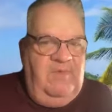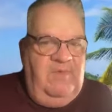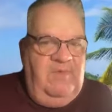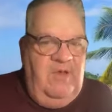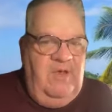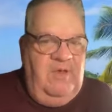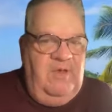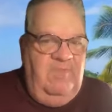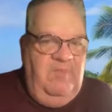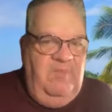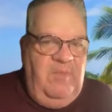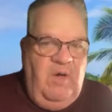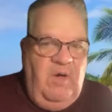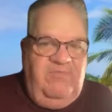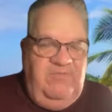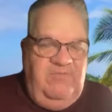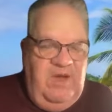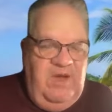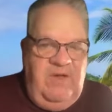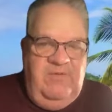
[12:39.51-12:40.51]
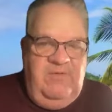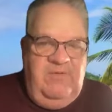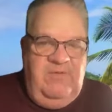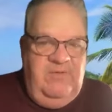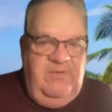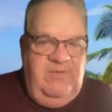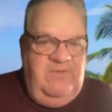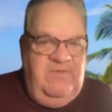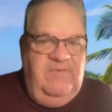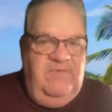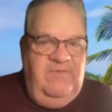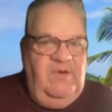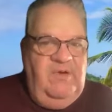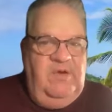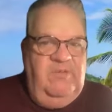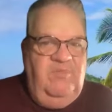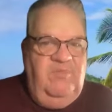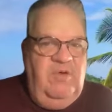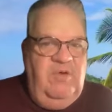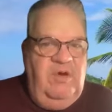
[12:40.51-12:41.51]
Like Bob Jones was a very
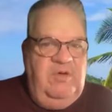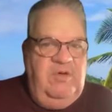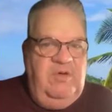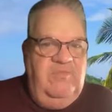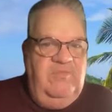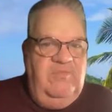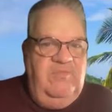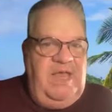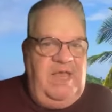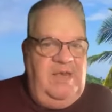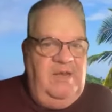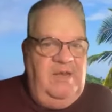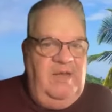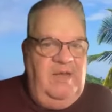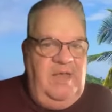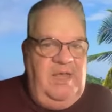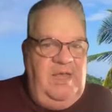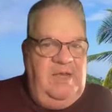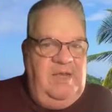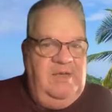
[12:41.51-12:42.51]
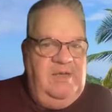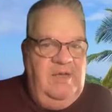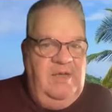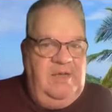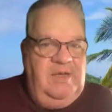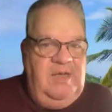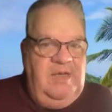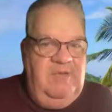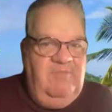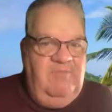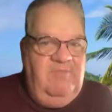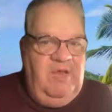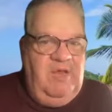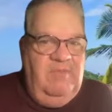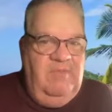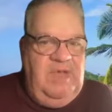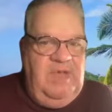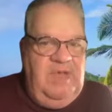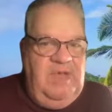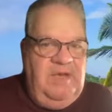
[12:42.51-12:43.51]
broken man, and Kim
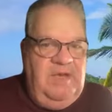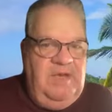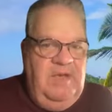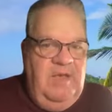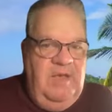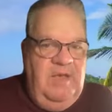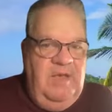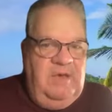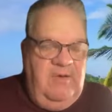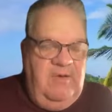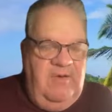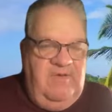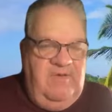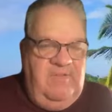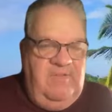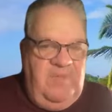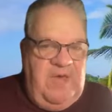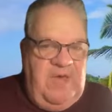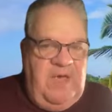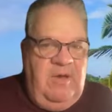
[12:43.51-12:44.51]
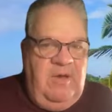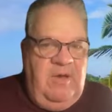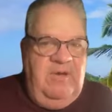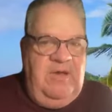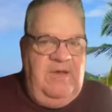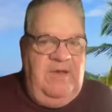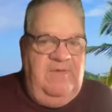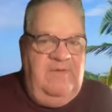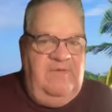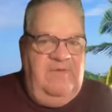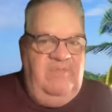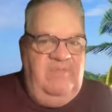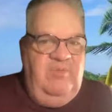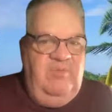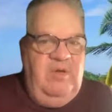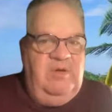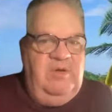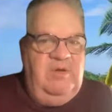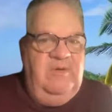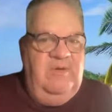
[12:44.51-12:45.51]
Clement got his power out of his
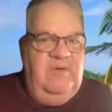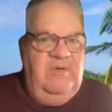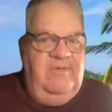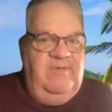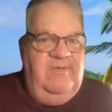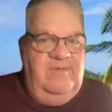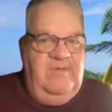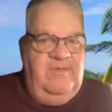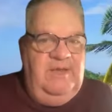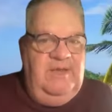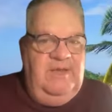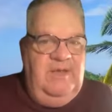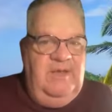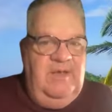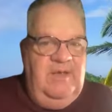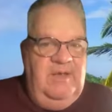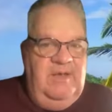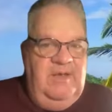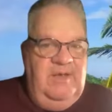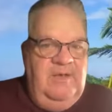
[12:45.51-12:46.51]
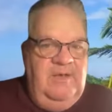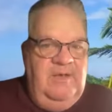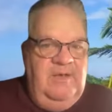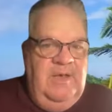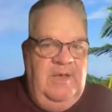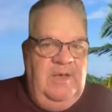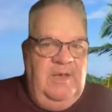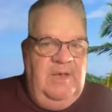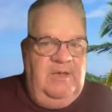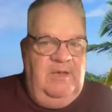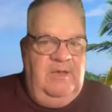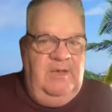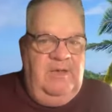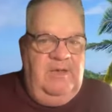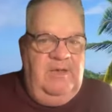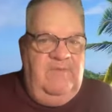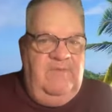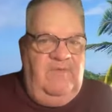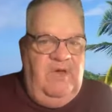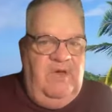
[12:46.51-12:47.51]
brokenness. And
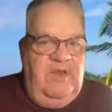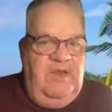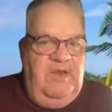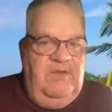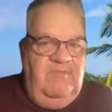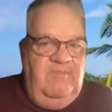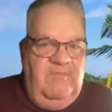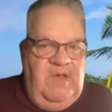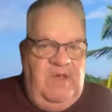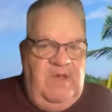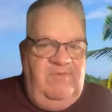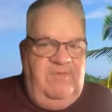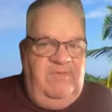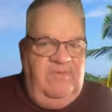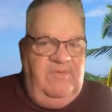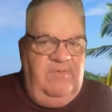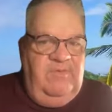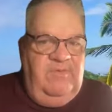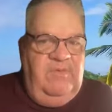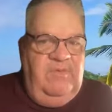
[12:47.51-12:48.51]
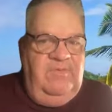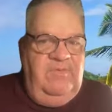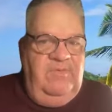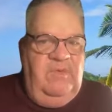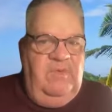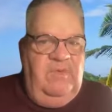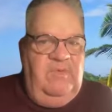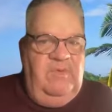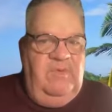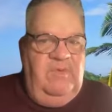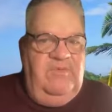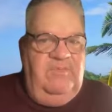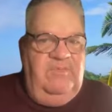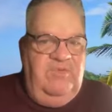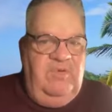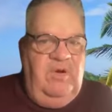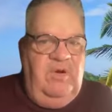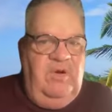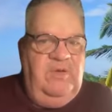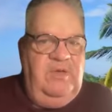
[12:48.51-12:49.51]
you find that Moses was
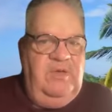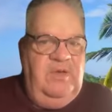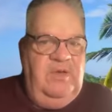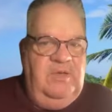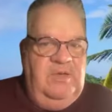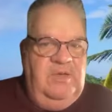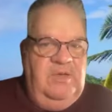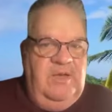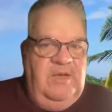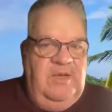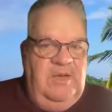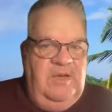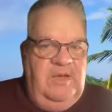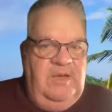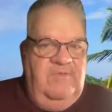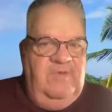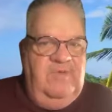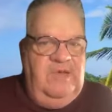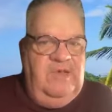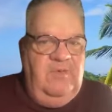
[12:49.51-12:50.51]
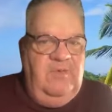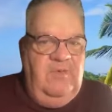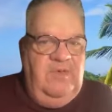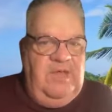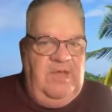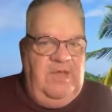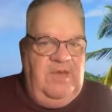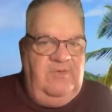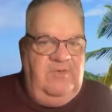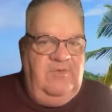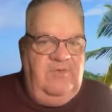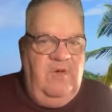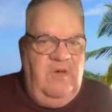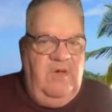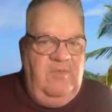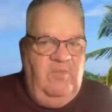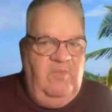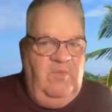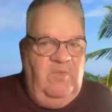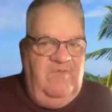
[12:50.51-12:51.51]
broken, you know, living all that
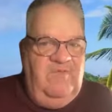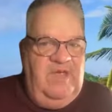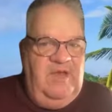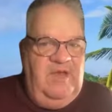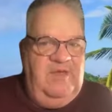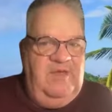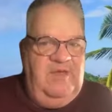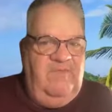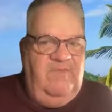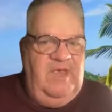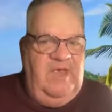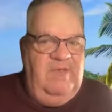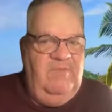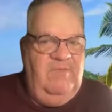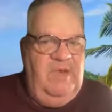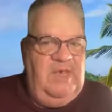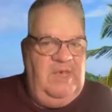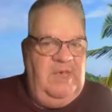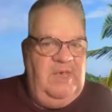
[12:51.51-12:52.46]
time without his family.